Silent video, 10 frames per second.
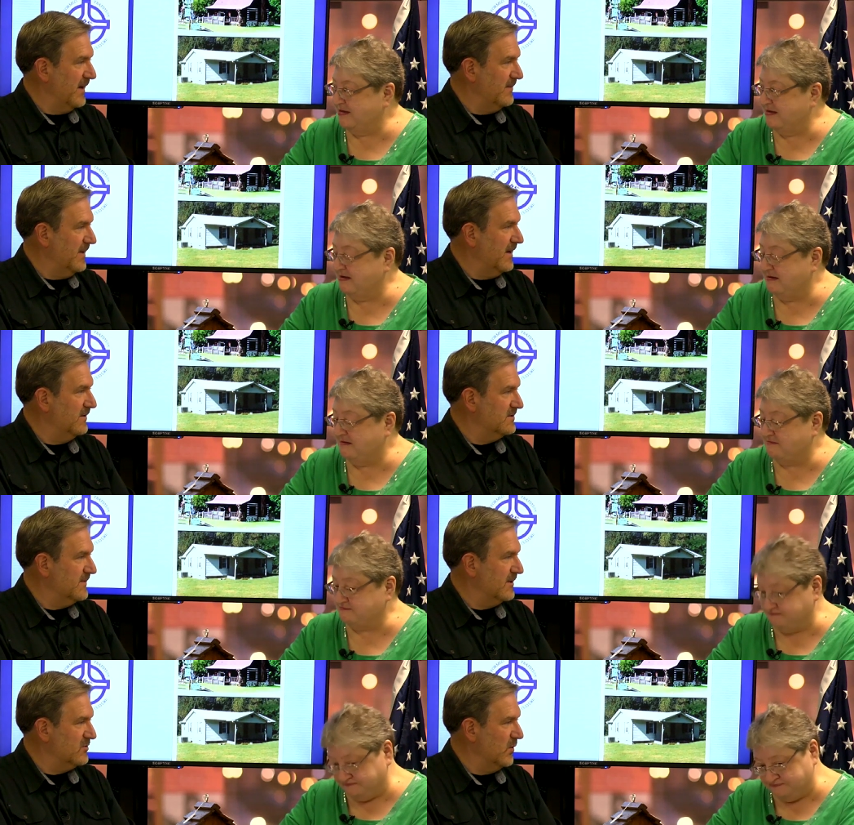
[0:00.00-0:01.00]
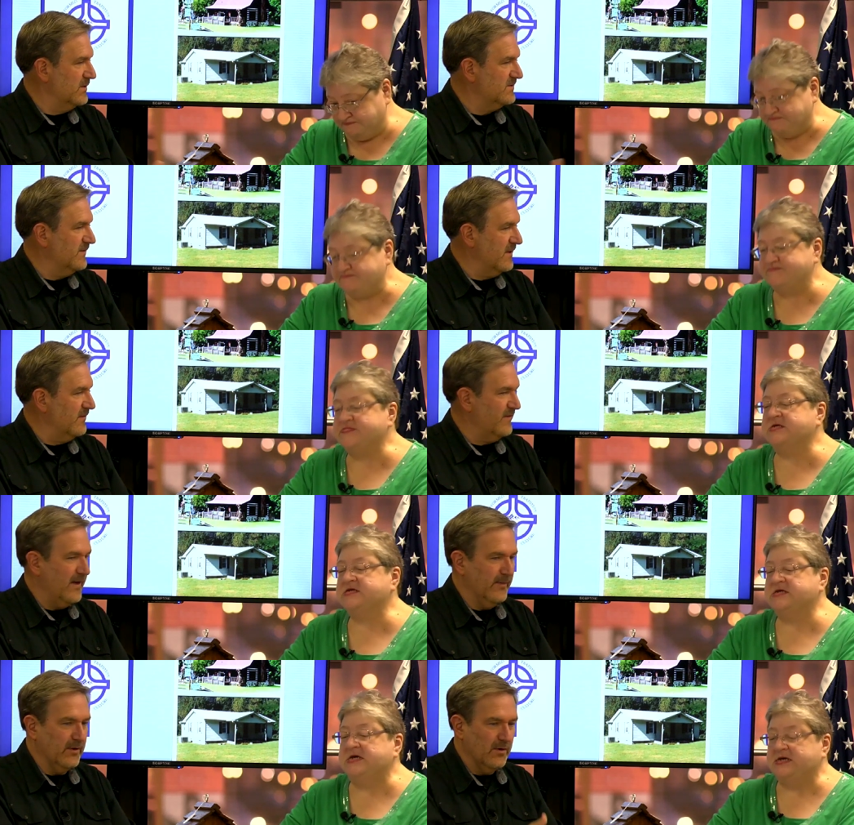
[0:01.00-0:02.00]
Speaker 1: might have made to make mm -hmm. toys mm-hmm. for their
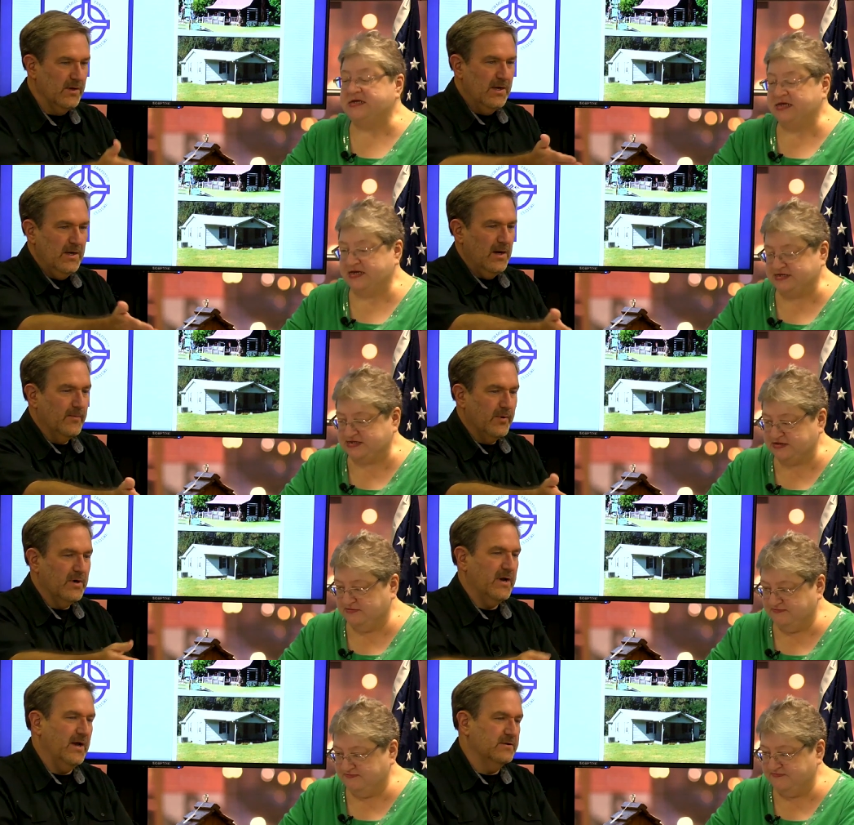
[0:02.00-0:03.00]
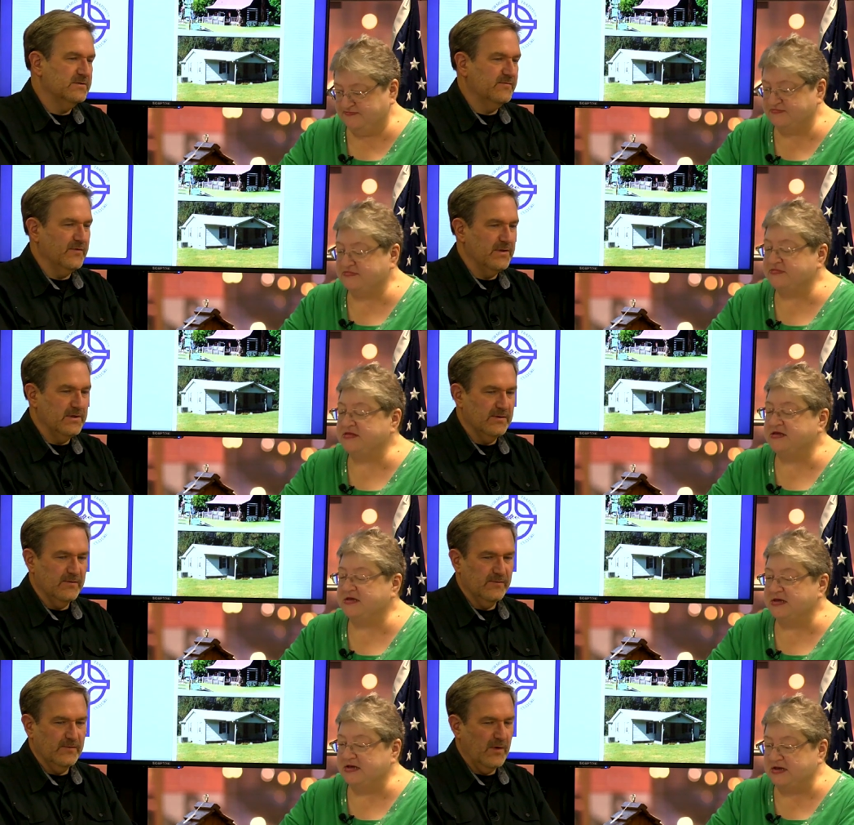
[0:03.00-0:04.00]
family or yes. a birdhouse for the
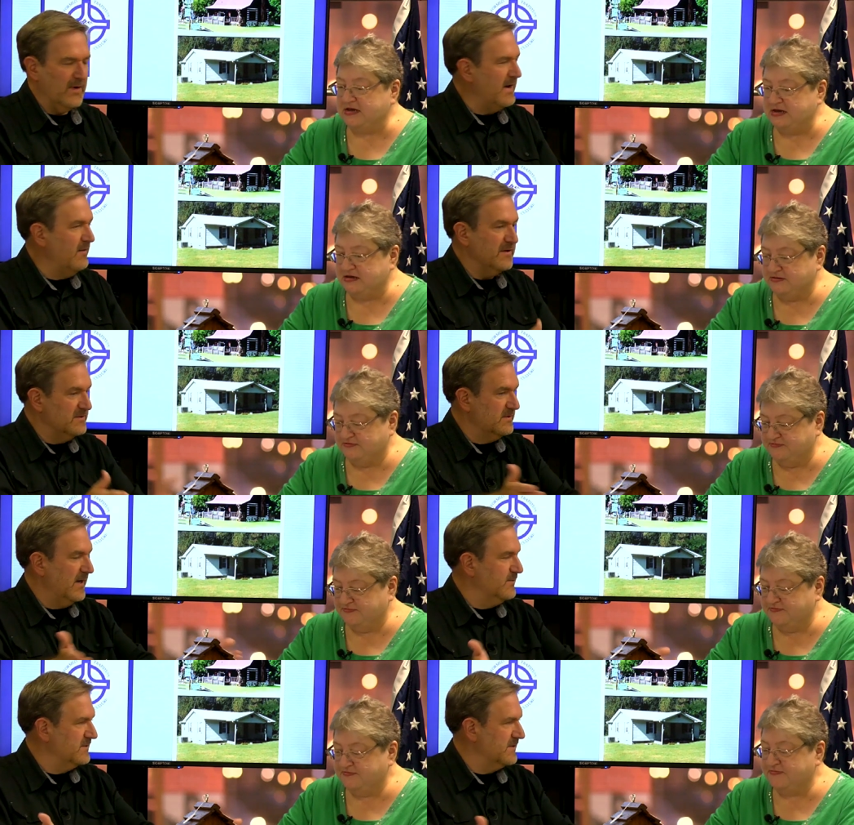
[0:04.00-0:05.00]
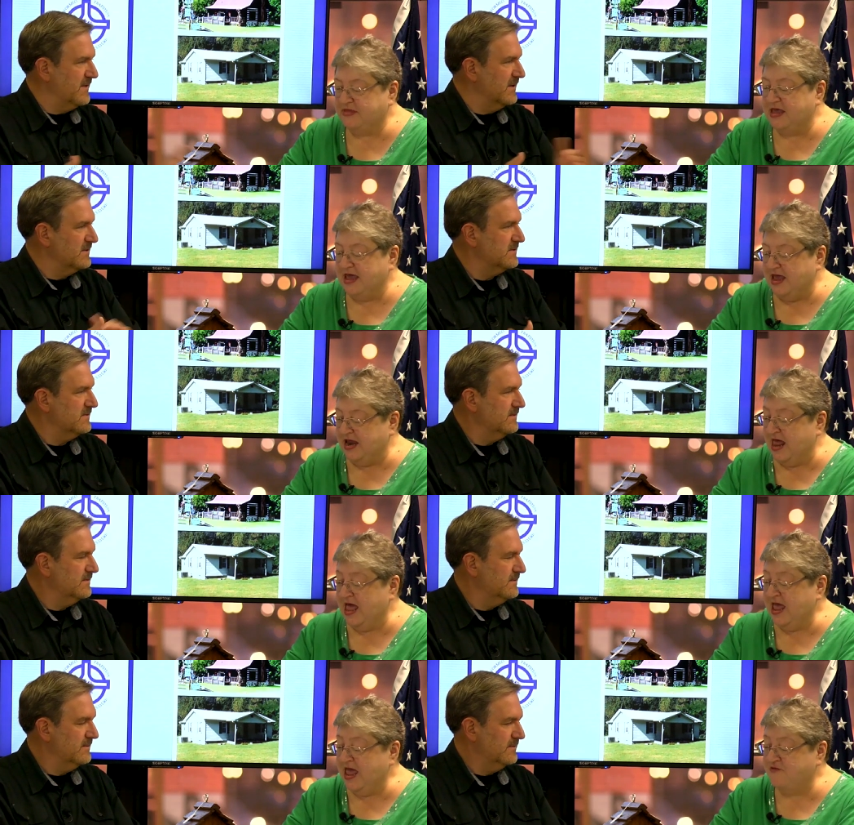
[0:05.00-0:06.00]
or any of these types of things
Speaker 2: and
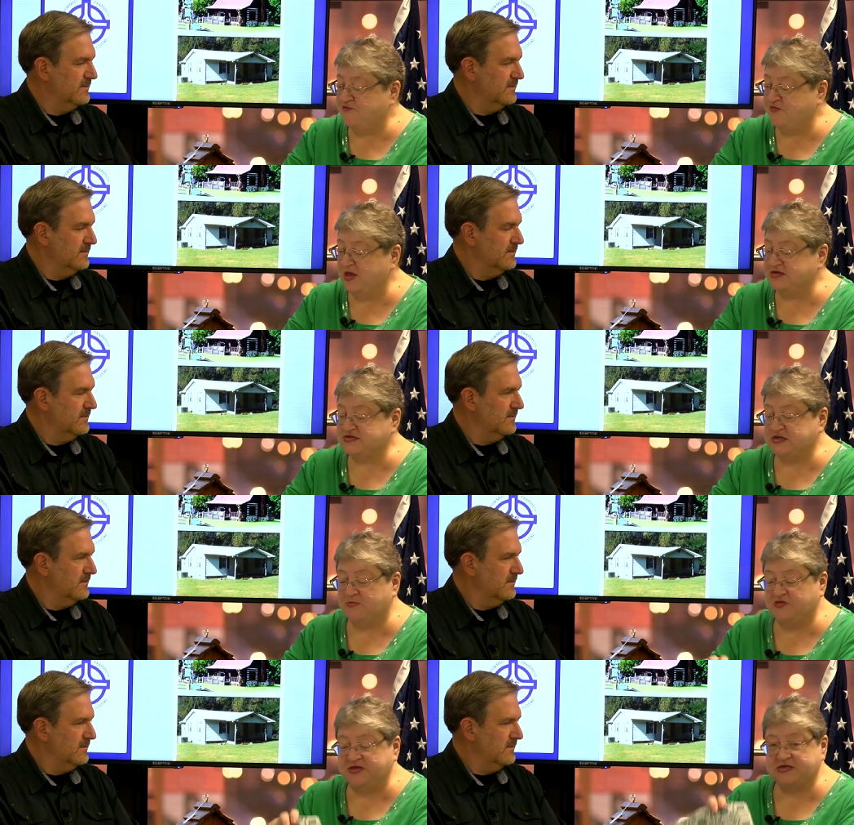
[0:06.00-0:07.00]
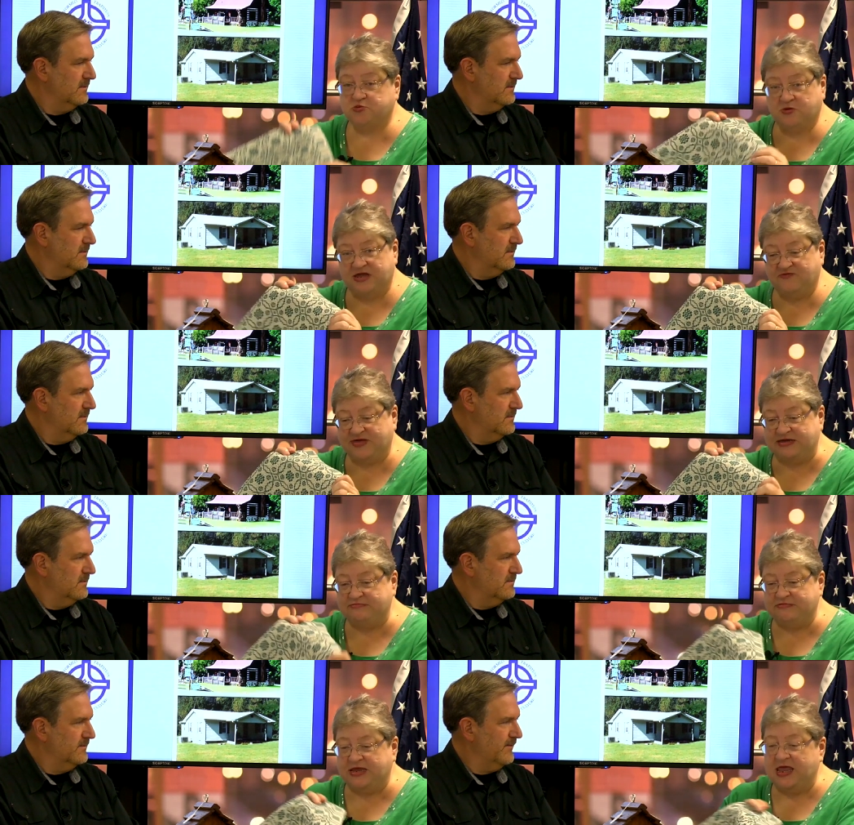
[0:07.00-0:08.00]
i have some of this
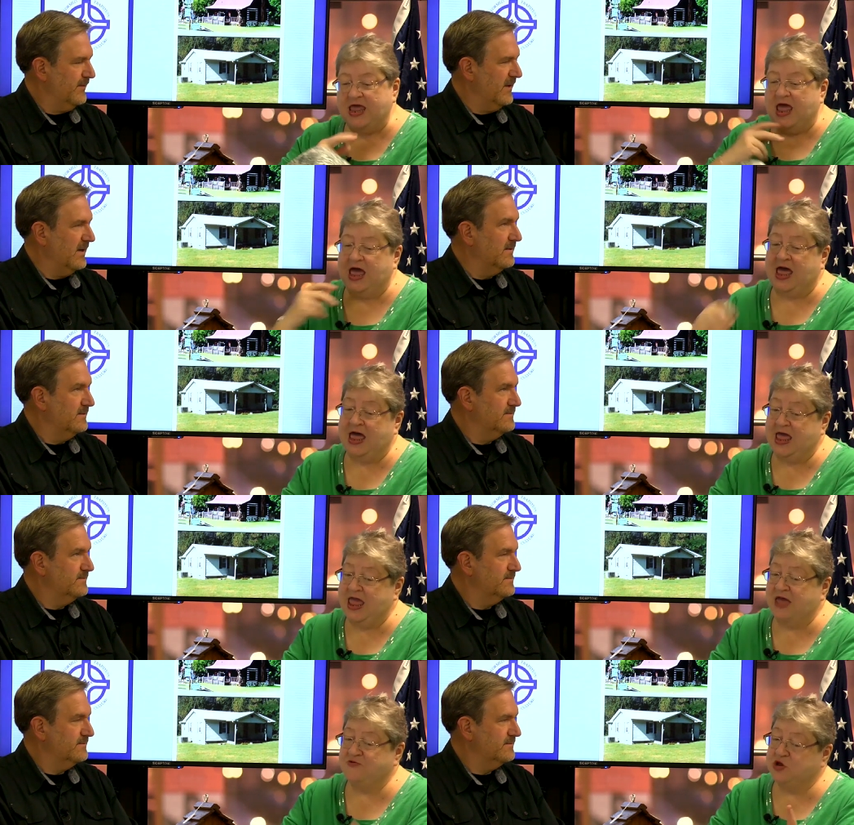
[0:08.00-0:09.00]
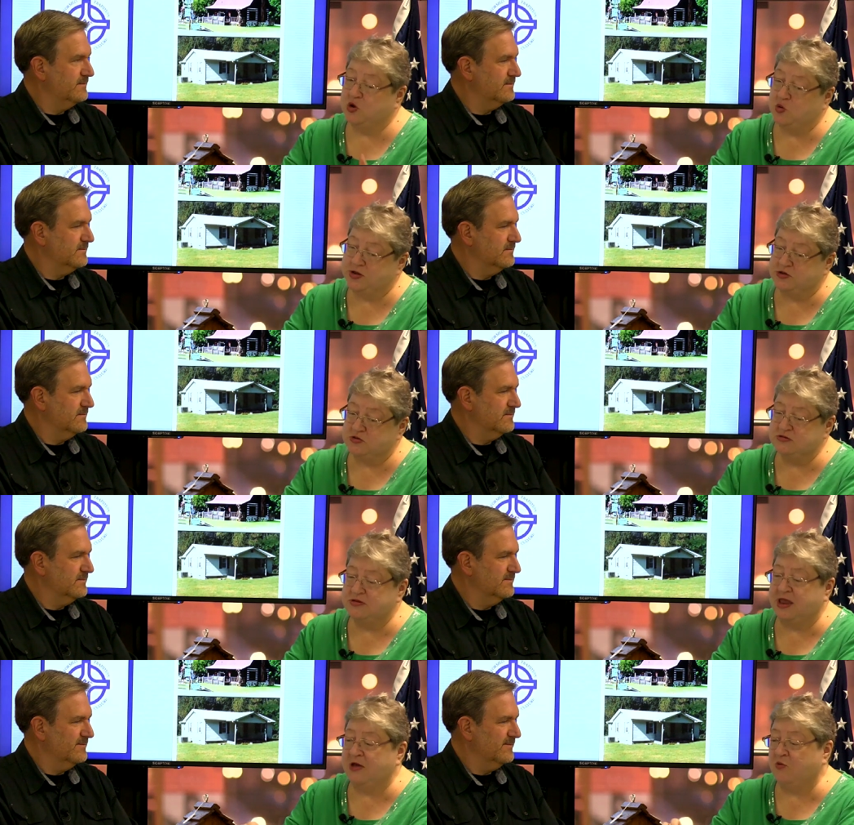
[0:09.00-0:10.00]
weaving yeah. i have a quilt
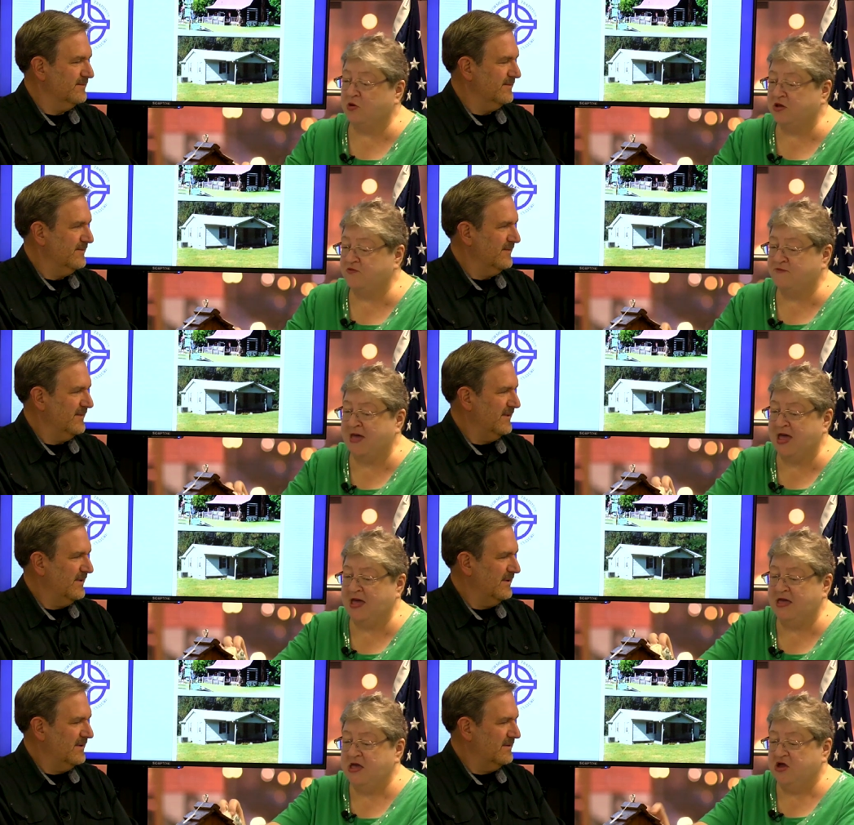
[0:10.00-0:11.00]
that one of my